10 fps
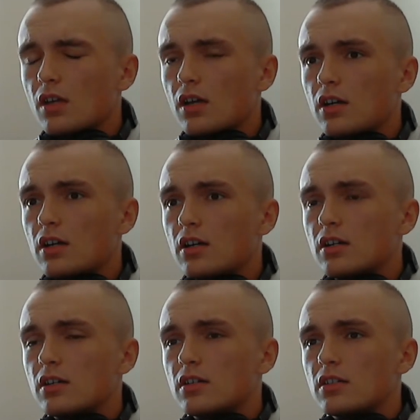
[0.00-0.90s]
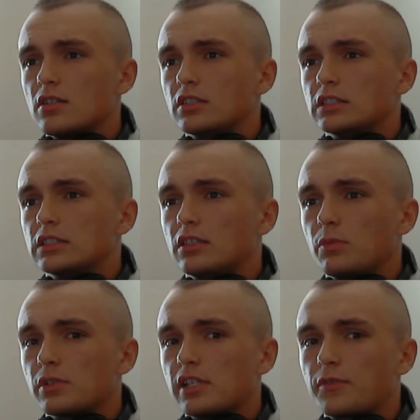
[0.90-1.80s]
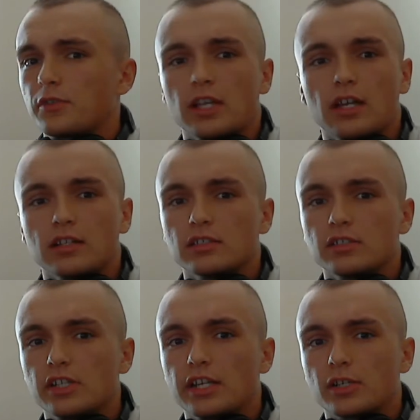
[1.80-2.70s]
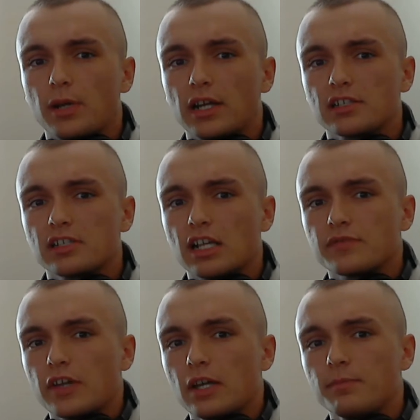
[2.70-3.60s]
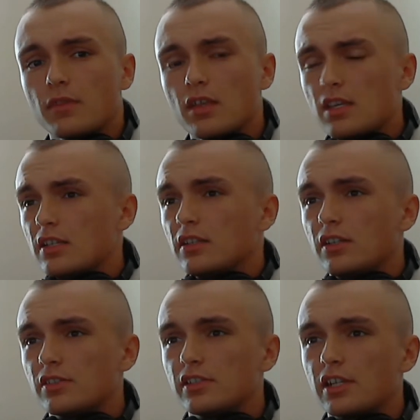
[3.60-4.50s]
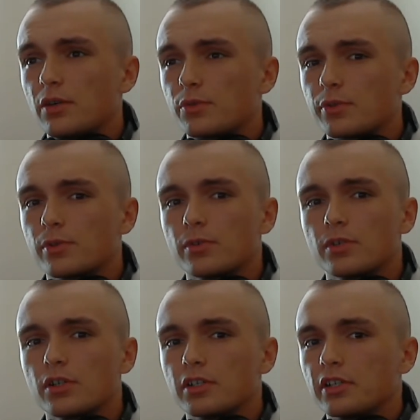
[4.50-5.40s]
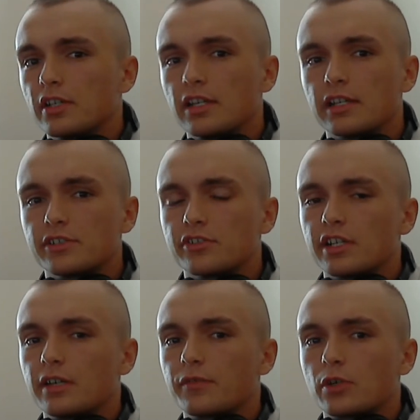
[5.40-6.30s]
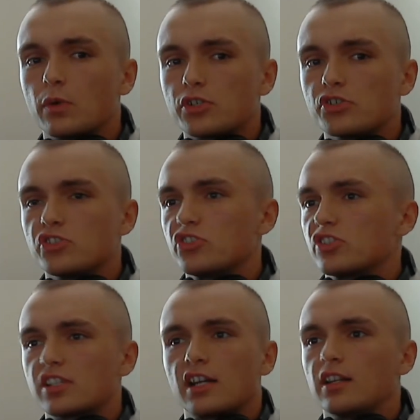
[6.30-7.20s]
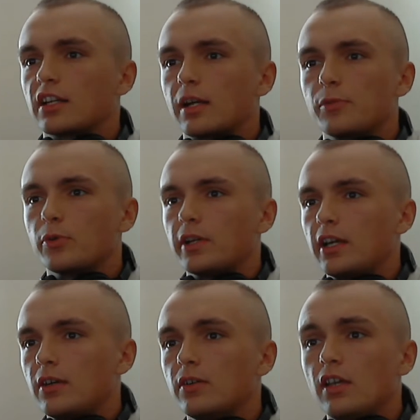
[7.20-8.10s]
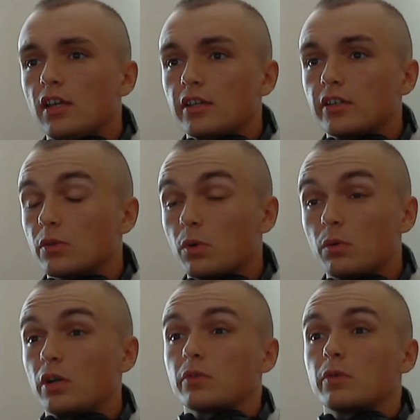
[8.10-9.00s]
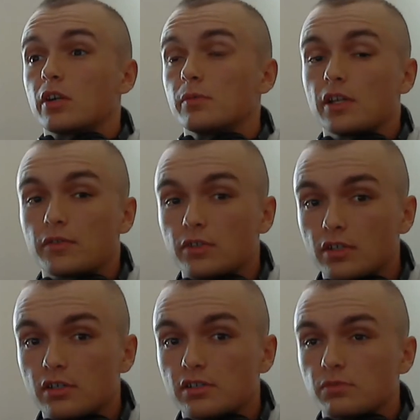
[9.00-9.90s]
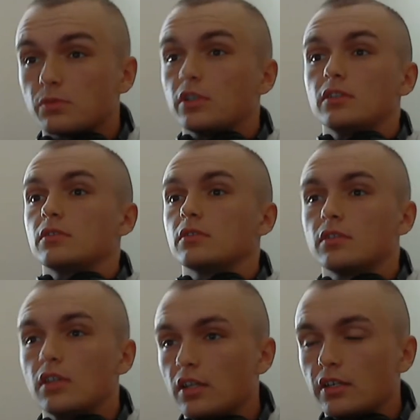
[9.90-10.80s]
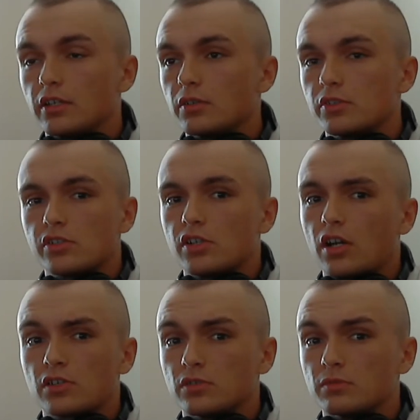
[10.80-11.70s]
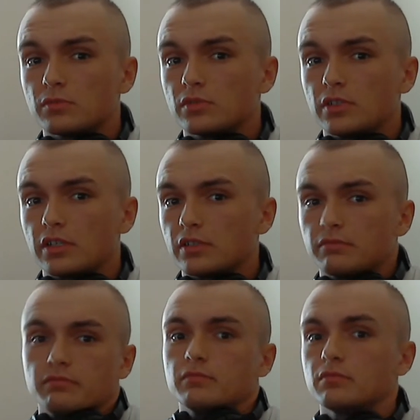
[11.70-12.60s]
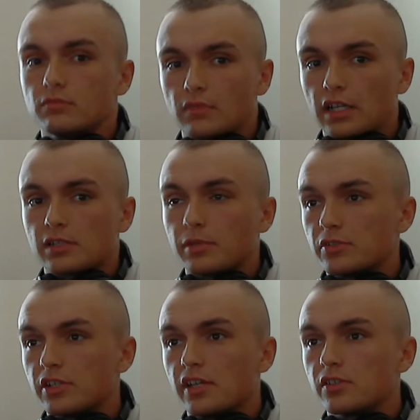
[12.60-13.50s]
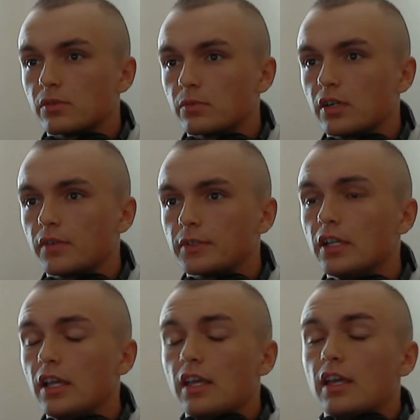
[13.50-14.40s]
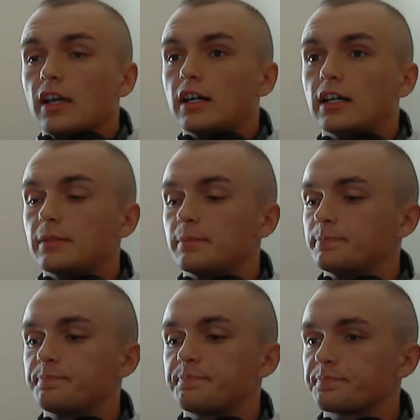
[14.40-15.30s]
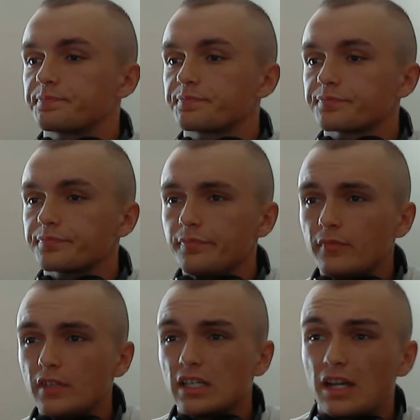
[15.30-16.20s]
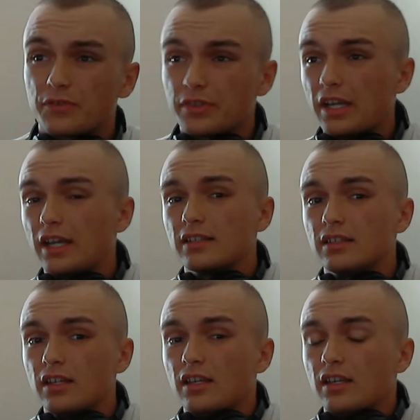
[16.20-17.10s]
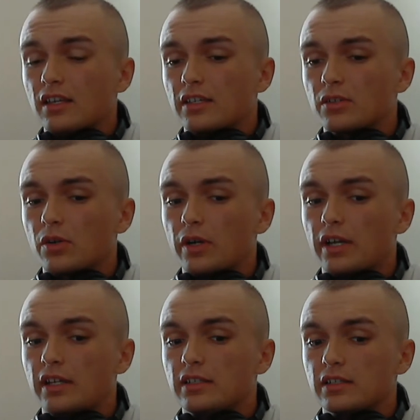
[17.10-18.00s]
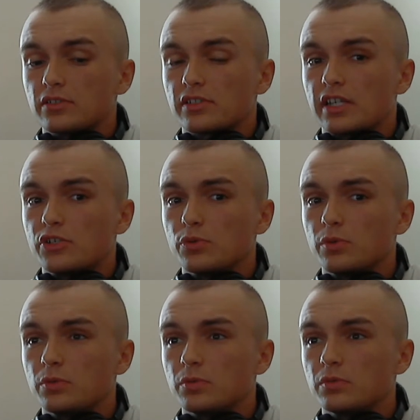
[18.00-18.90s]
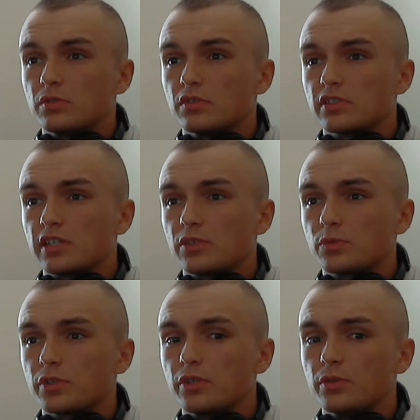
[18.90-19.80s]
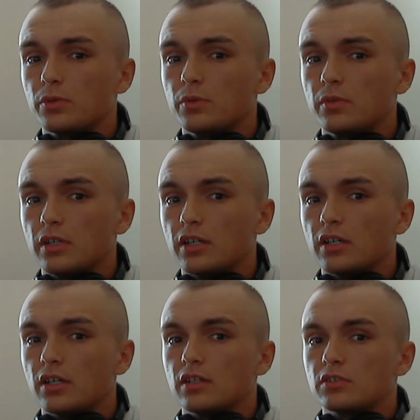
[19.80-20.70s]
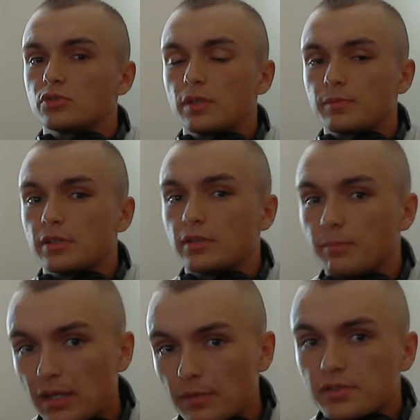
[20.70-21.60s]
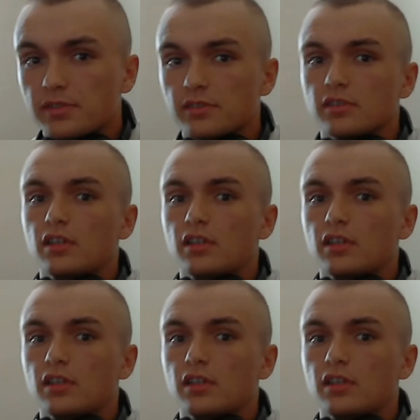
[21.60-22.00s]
uh, what's after that? You take your practice ASVAB, then you sit down with your recruiter and you, he answers any of your questions, just kind of like I'm now. You know, well, what what comes after this? What, you know, you just talk to him. You can ask him how his day's going, whatever. Um, after that, he'll go ahead and he'll schedule schedule you a trip to the MEPS.